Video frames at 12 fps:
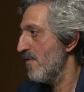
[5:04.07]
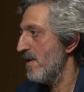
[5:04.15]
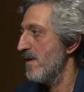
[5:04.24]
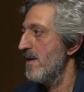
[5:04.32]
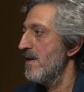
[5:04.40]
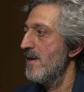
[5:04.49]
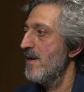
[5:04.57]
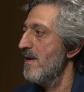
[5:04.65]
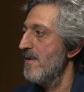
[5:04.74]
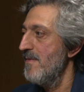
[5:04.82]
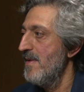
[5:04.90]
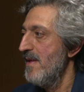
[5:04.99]

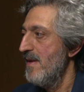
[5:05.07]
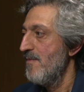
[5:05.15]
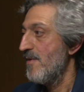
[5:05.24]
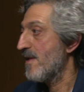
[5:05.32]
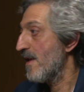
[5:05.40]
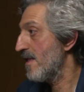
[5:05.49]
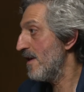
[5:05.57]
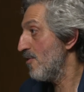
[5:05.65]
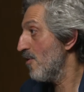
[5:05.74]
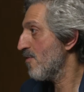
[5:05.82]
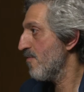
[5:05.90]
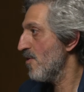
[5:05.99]
were certainly
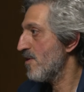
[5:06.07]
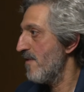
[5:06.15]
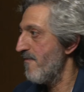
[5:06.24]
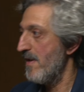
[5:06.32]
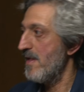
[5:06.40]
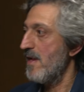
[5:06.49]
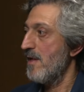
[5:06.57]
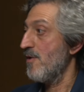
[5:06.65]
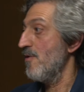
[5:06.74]
not motivated.